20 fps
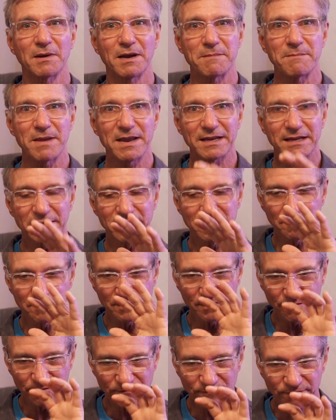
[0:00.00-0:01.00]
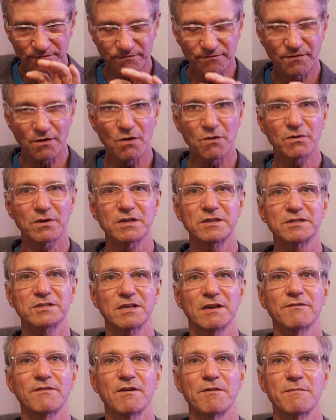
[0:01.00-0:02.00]
by making them the focus
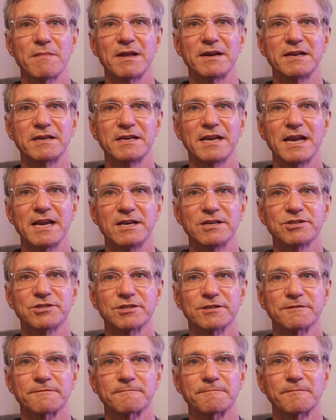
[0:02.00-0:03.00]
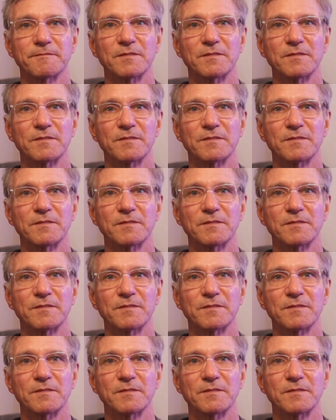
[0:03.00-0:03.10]
of our meditation.